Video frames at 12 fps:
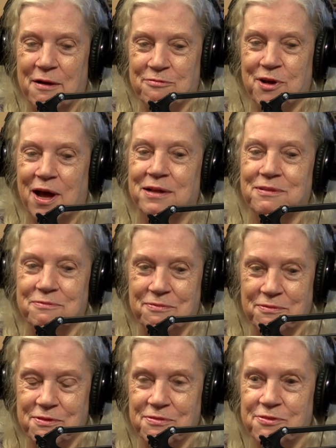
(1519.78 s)
I've got
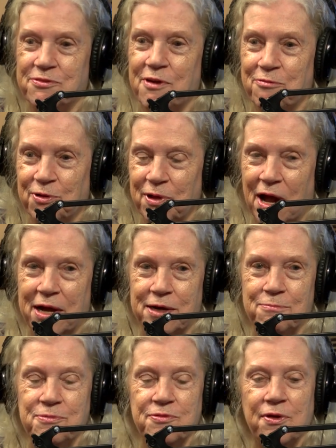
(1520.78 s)
several
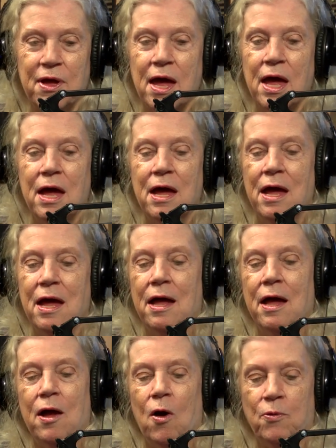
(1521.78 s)
items.
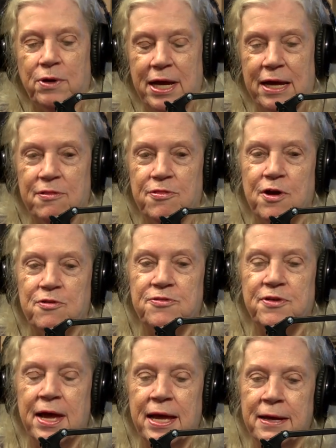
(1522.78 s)
Okay,
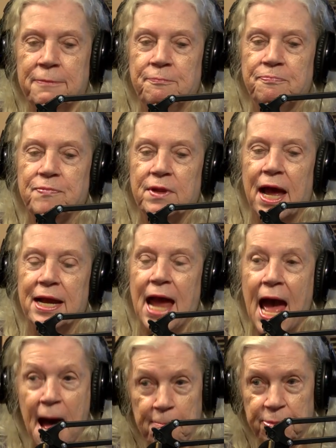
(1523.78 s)
there's a
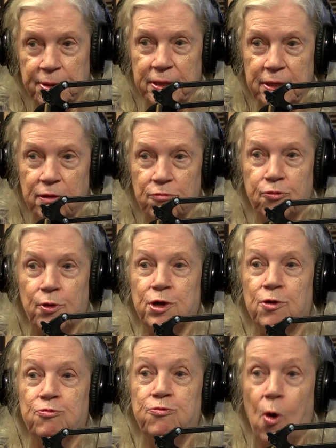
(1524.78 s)
an app for
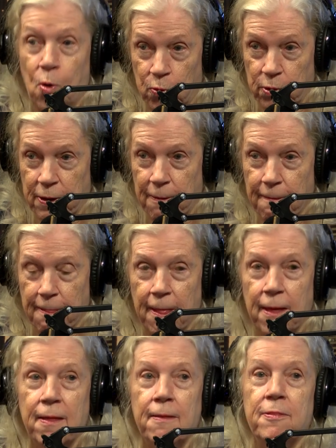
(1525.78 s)
your phone
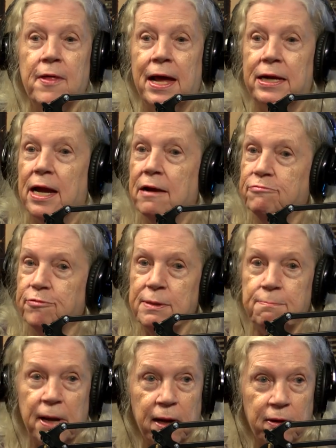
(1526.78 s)
that
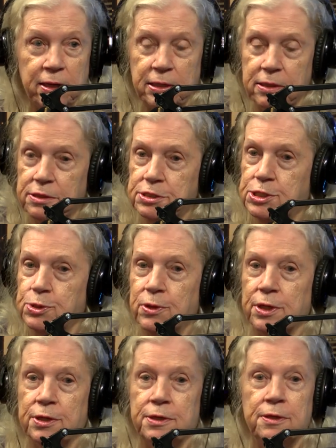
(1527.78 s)
every parent
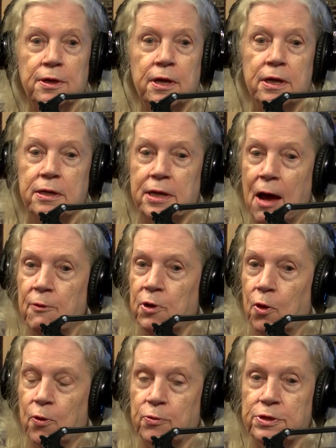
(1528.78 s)
should
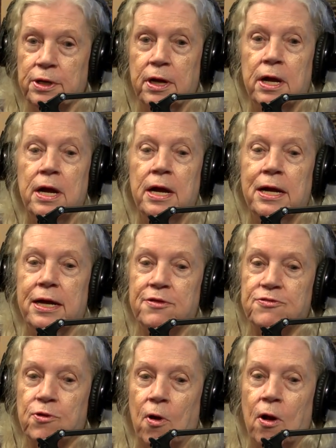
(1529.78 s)
download.
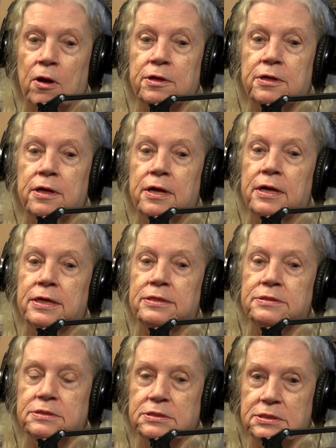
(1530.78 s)
It's called
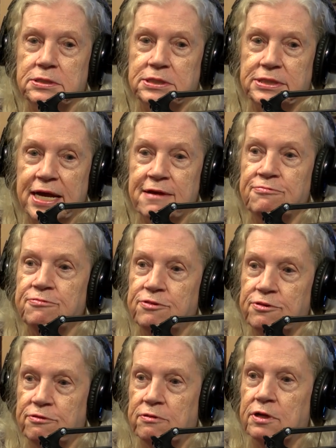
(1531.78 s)
Safe
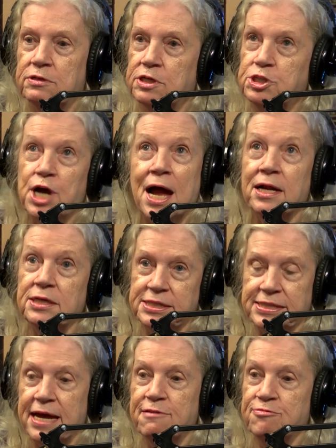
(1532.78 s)
Child
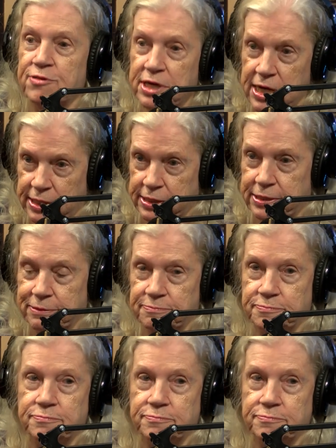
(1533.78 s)
Safe Kit.